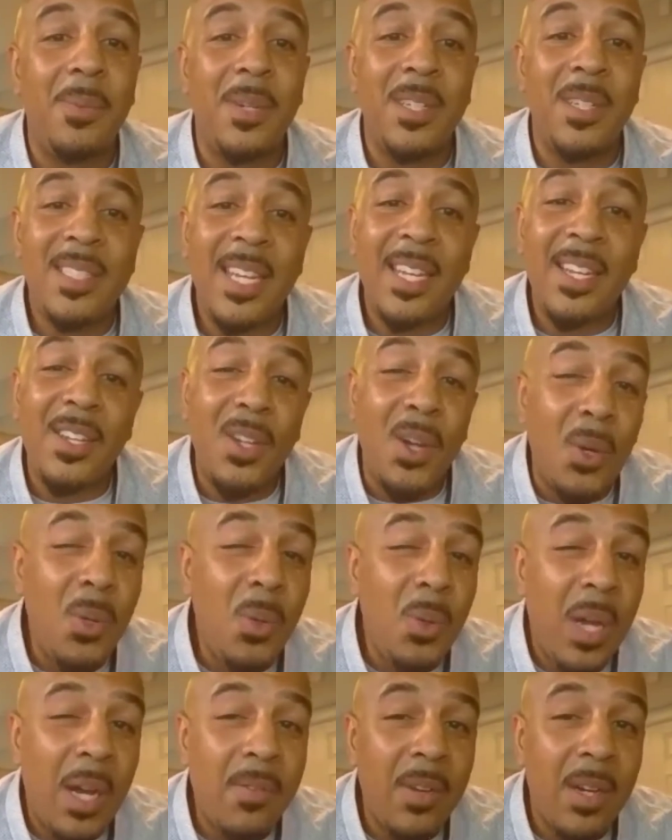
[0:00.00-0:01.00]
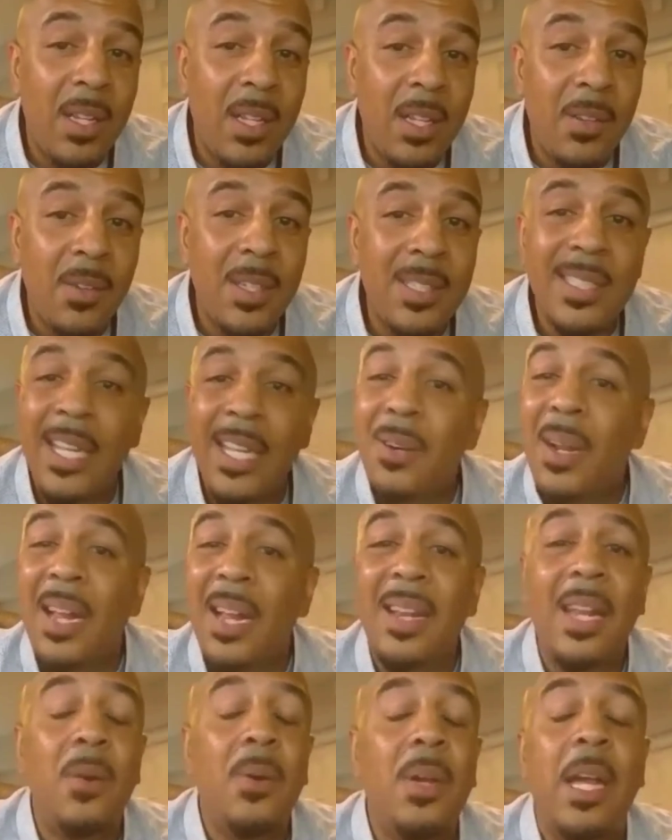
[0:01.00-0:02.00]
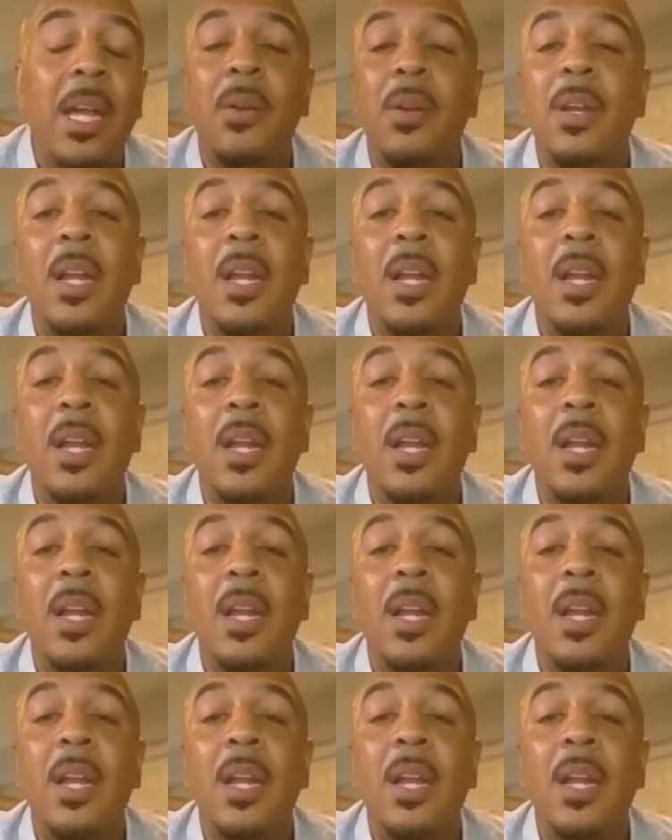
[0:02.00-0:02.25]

Once they know you have a clearance, they don't care